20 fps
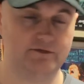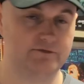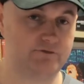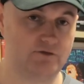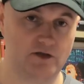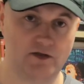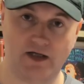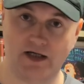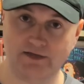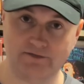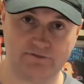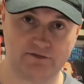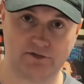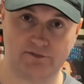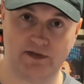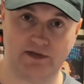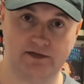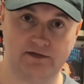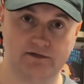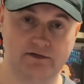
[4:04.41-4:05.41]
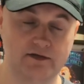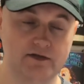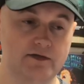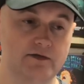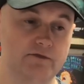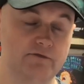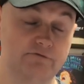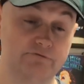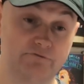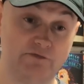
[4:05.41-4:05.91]
I don't know anything about it.
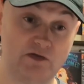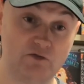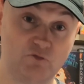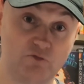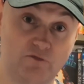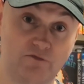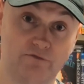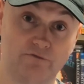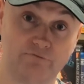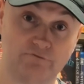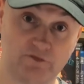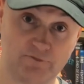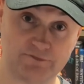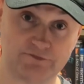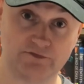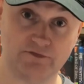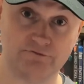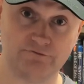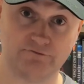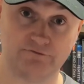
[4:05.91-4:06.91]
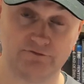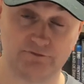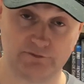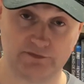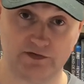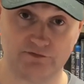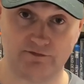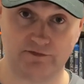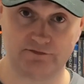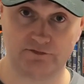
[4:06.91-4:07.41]
Same with The Substance. So
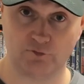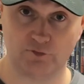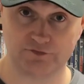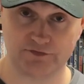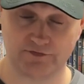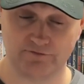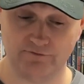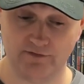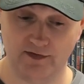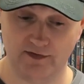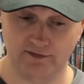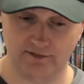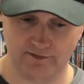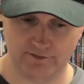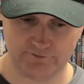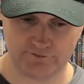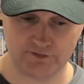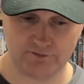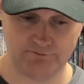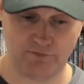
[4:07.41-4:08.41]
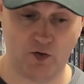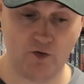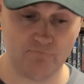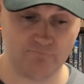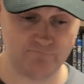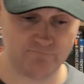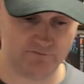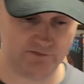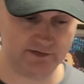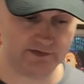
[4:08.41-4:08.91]
when I get around to watching that, I should
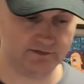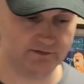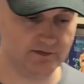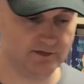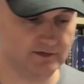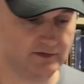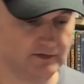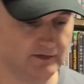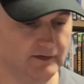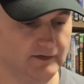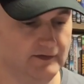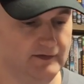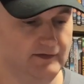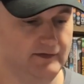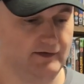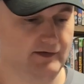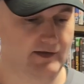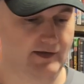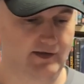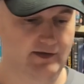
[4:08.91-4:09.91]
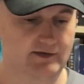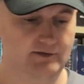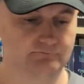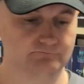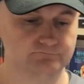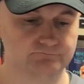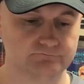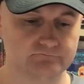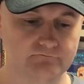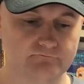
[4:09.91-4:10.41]
hopefully
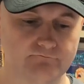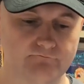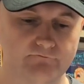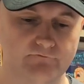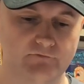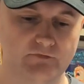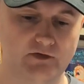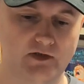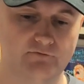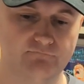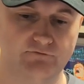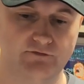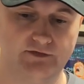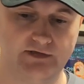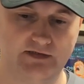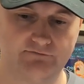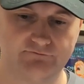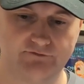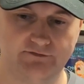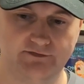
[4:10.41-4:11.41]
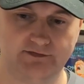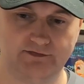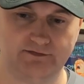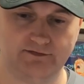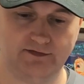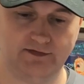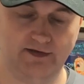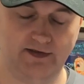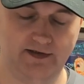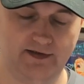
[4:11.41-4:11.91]
avoid
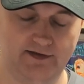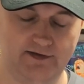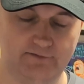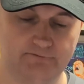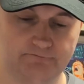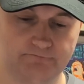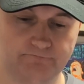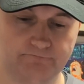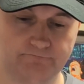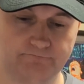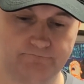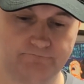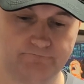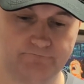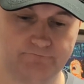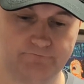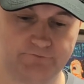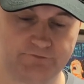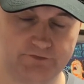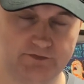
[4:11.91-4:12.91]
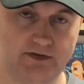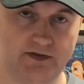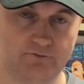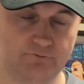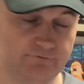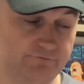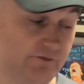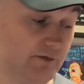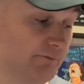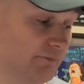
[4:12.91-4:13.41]
everything. So yeah,
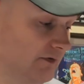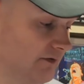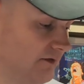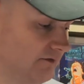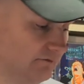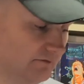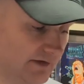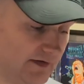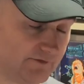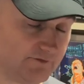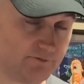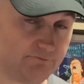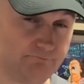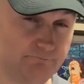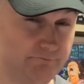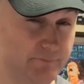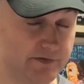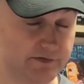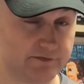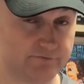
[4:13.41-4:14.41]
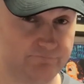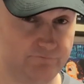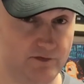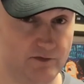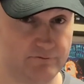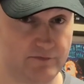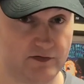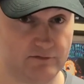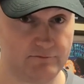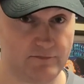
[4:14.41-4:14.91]
we'll see. But Longlegs, biggest
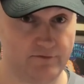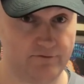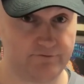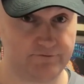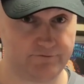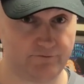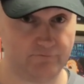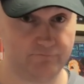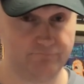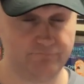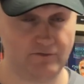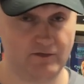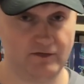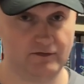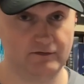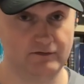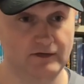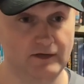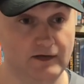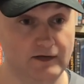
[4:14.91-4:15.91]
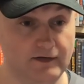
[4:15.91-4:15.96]
film of the month so far.